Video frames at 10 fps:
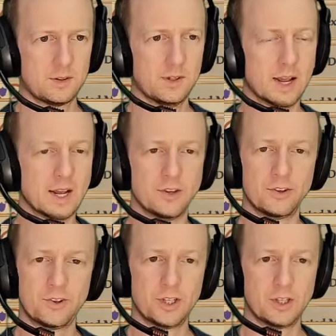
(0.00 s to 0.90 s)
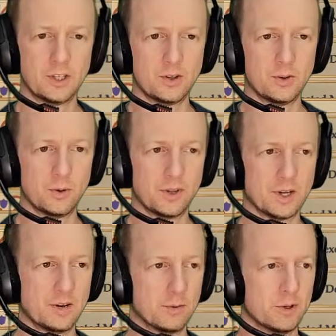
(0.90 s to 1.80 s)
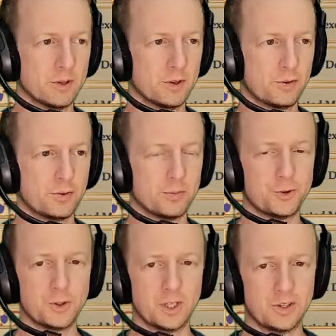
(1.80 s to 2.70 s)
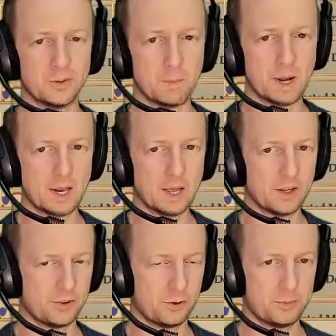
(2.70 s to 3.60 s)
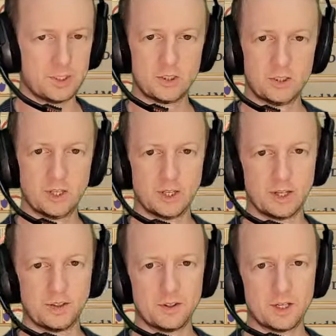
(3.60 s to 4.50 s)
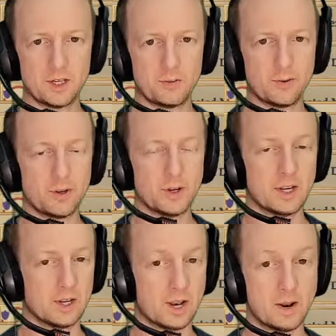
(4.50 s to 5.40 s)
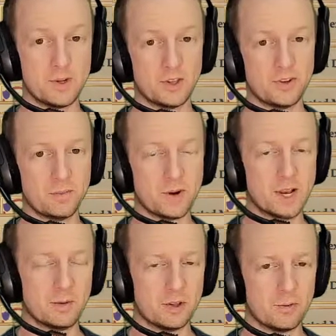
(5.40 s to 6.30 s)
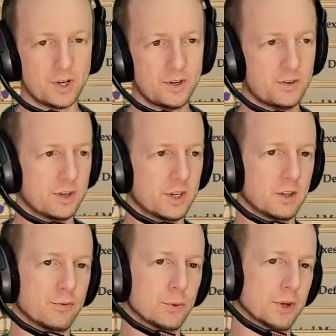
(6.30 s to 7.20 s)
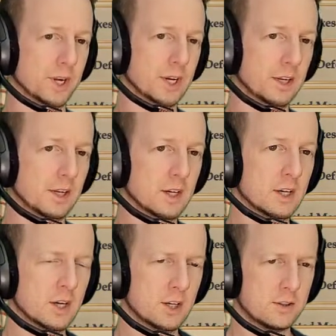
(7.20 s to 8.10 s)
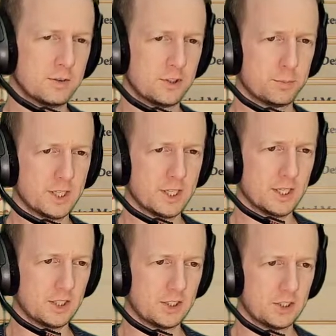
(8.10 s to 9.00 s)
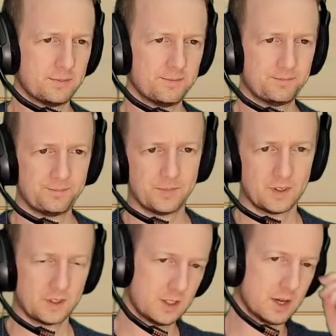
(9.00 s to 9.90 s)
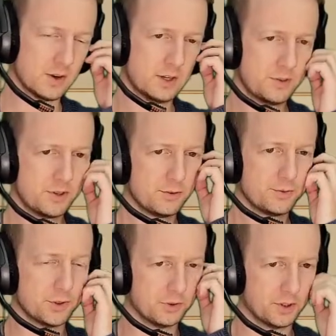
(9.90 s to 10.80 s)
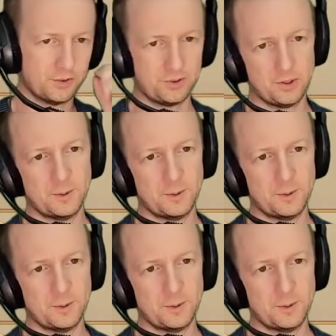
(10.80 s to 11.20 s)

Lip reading: And she can ignore the cover bonus from shooting into melee. So normally shooting at an enemy that's in melee with a friend is a -4 to hit, which is pretty harsh. Now, elemental focus.